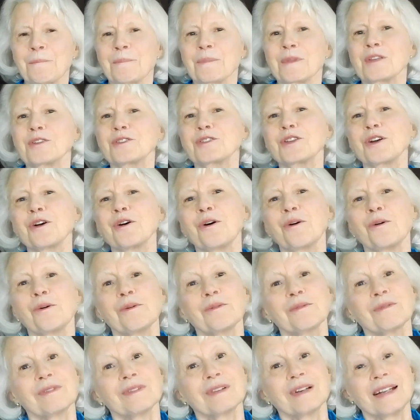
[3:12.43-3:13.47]
So
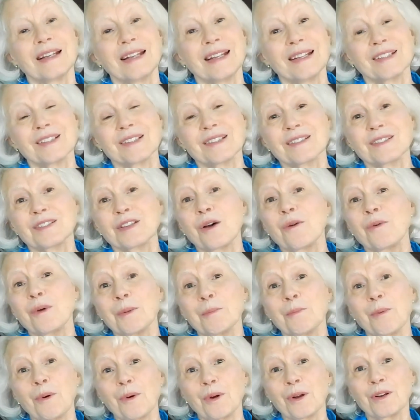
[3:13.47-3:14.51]
it's so
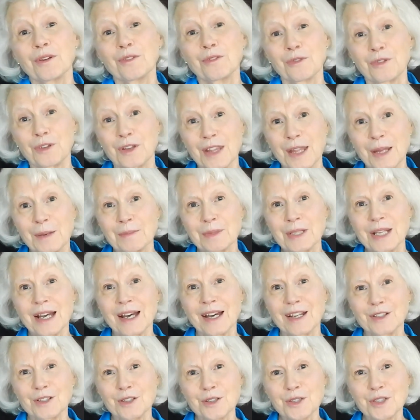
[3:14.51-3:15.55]
important for them to
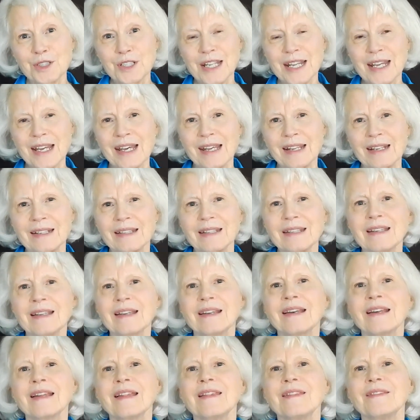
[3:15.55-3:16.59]
understand
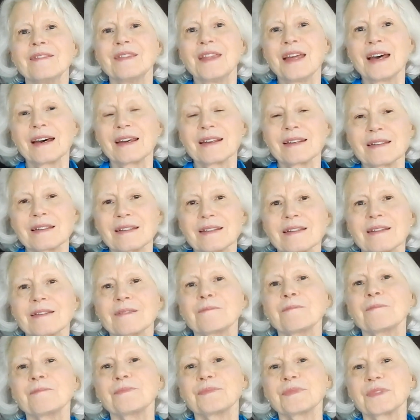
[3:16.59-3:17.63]
that
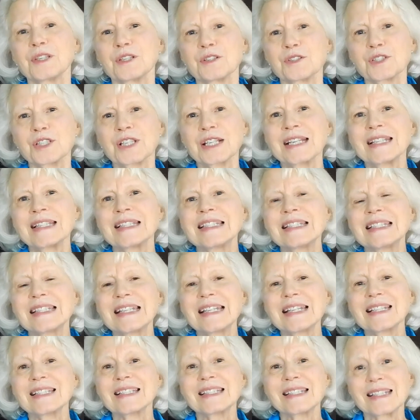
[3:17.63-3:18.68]
there's
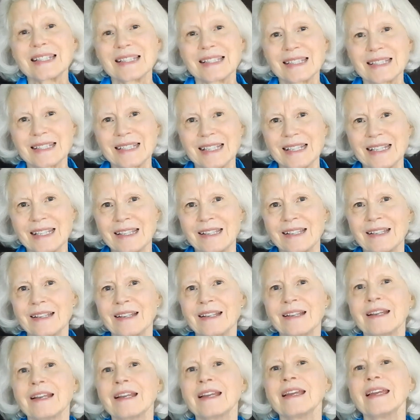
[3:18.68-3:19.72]
consistency
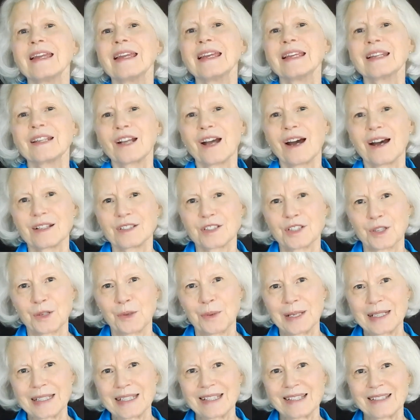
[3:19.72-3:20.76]
in
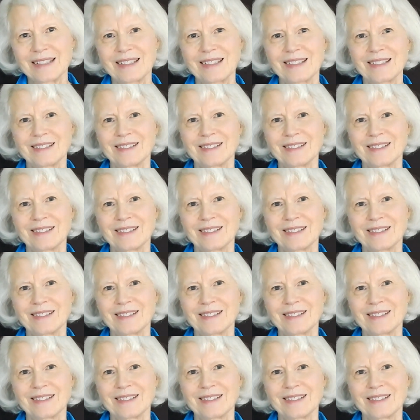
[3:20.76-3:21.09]
consequences.